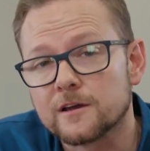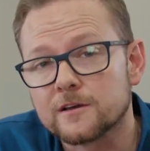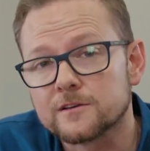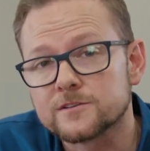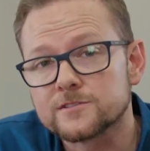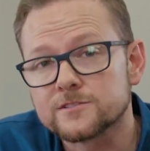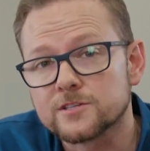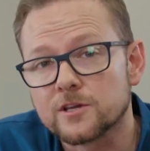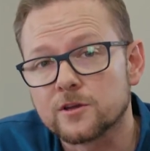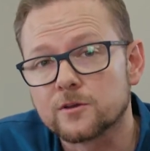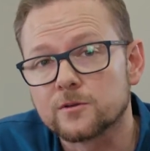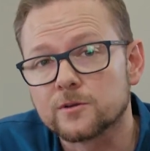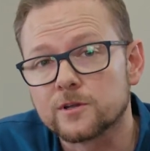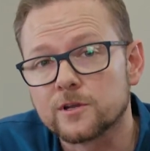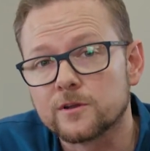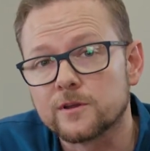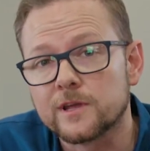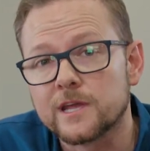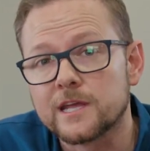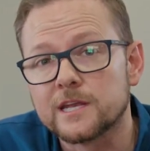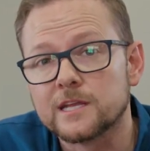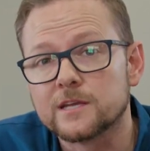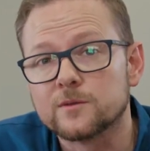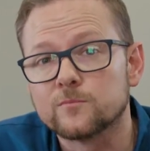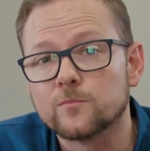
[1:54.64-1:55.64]
So
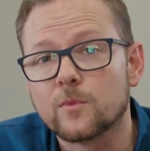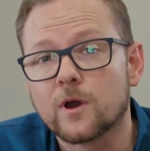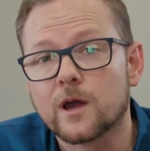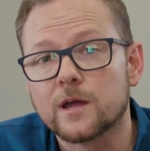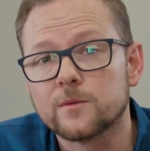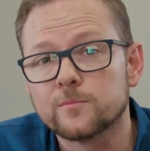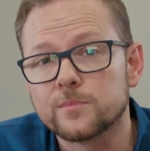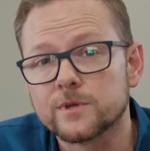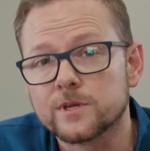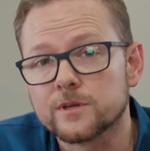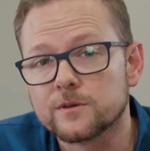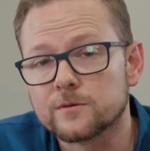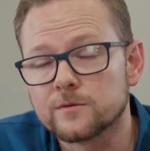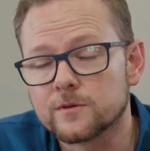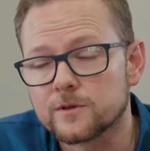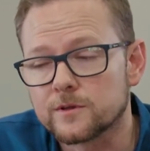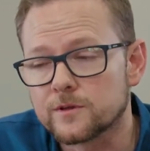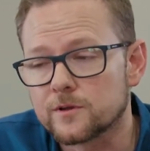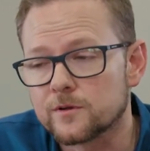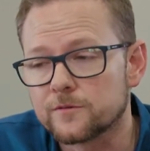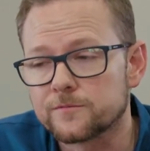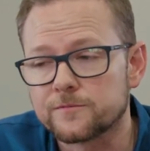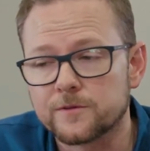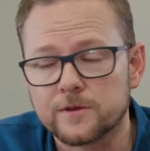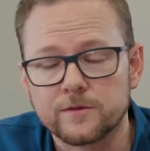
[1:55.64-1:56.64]
eating might be,
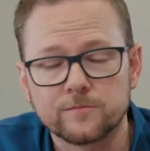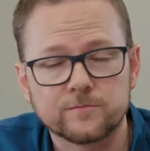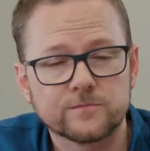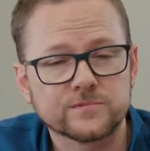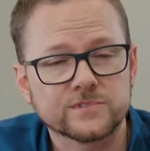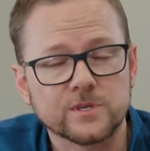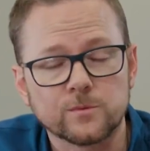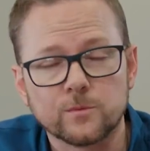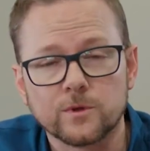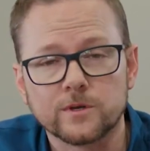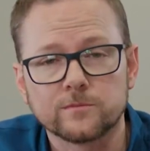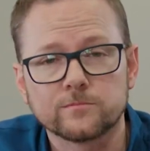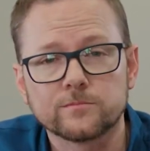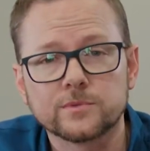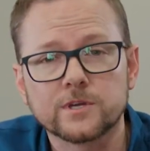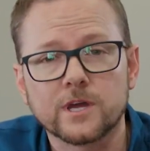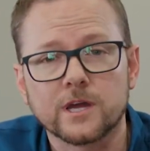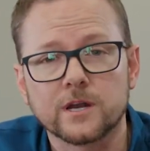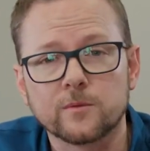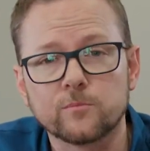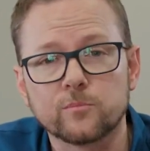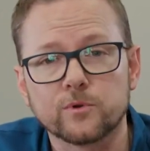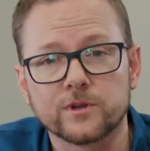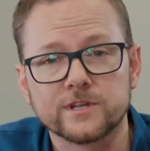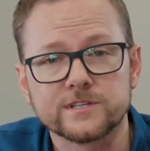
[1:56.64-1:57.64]
if someone
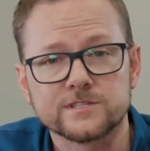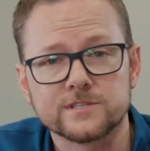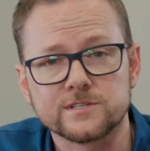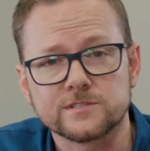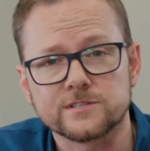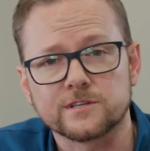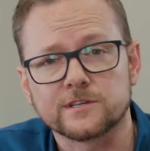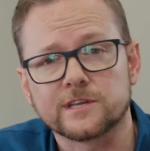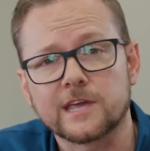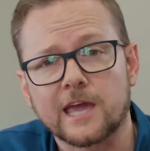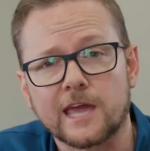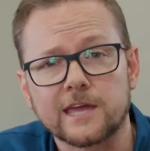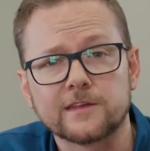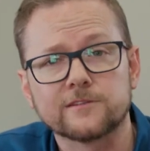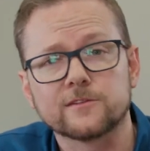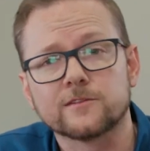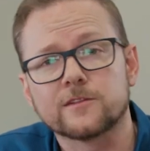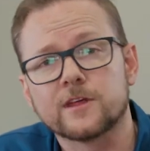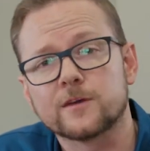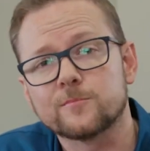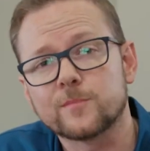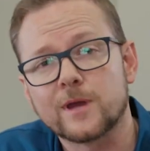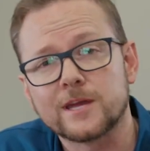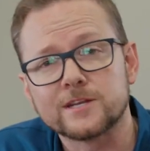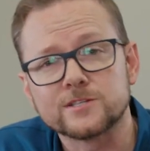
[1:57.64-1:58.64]
kind of brings us a cake that
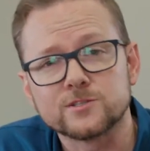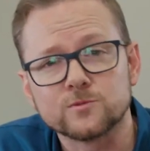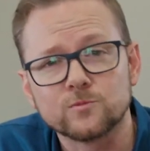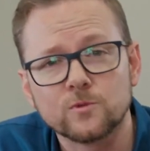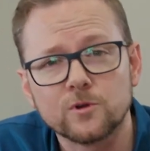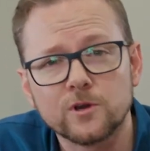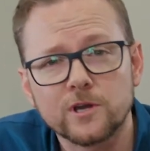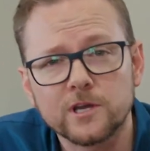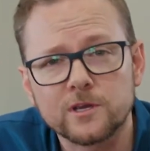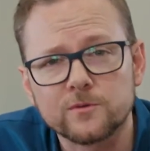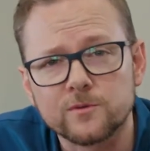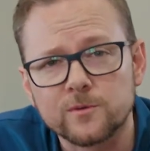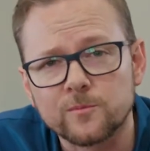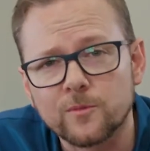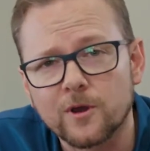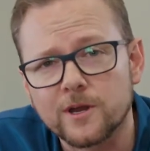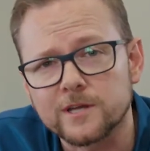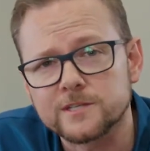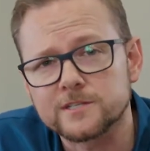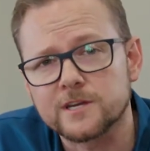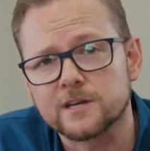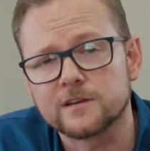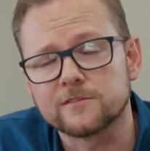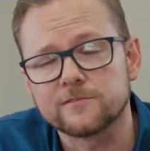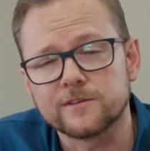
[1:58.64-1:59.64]
they made to work, we
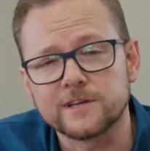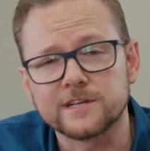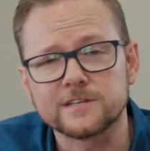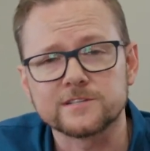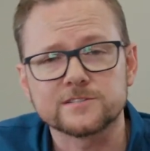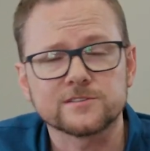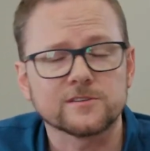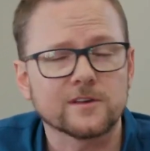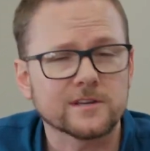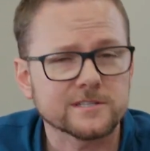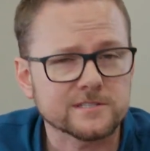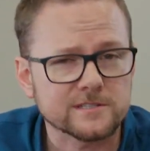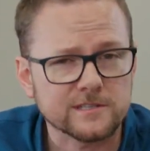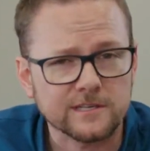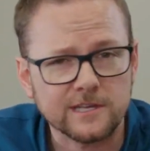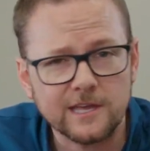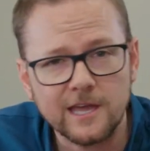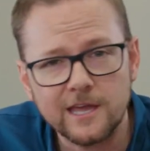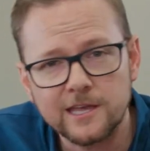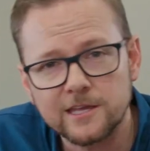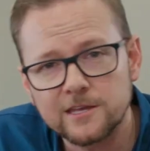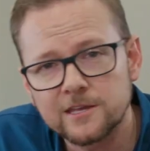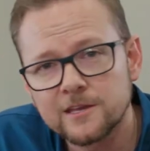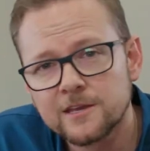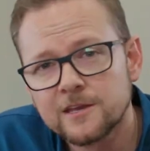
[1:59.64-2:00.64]
might kind of eat a slice of the
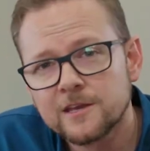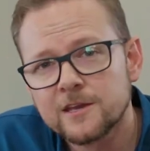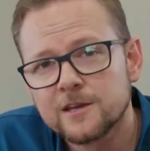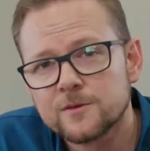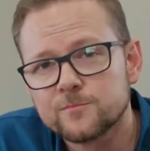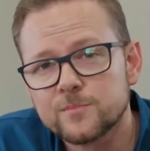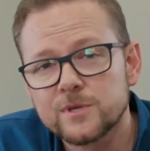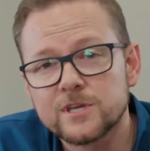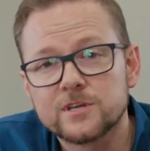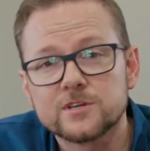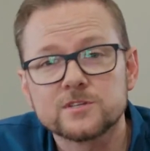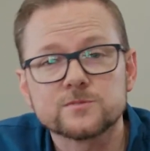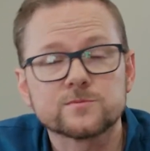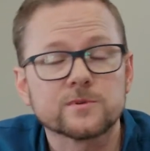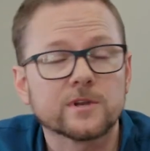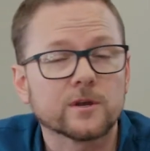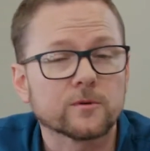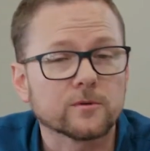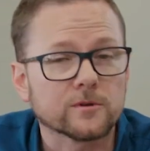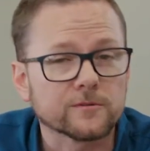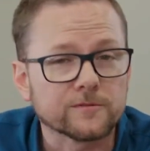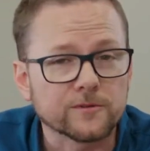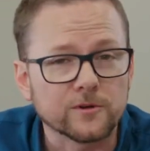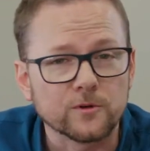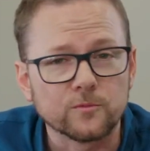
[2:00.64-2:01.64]
cake because we don't
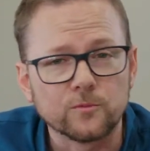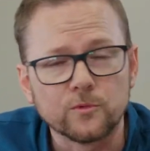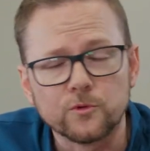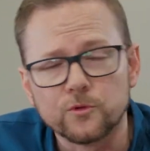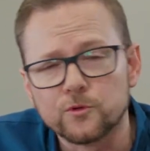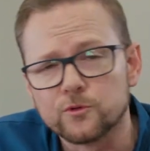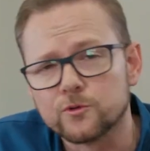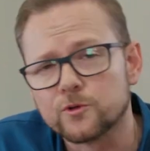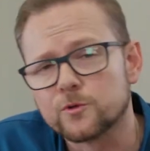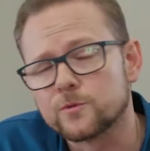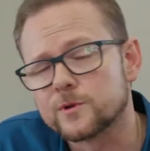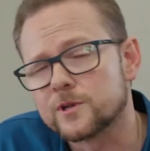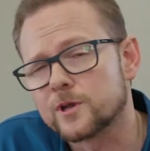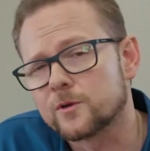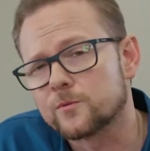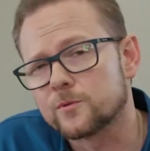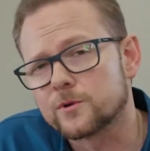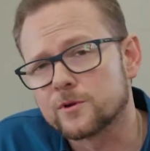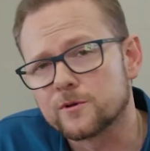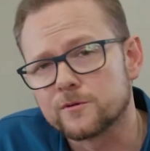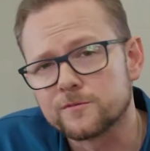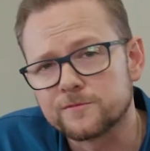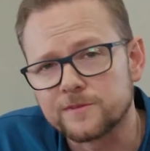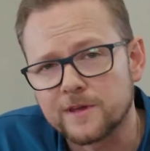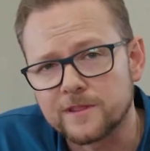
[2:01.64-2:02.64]
want to feel rude or we don't want
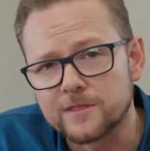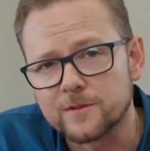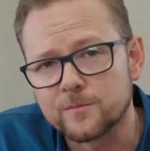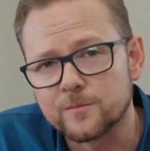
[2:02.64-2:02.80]
to offend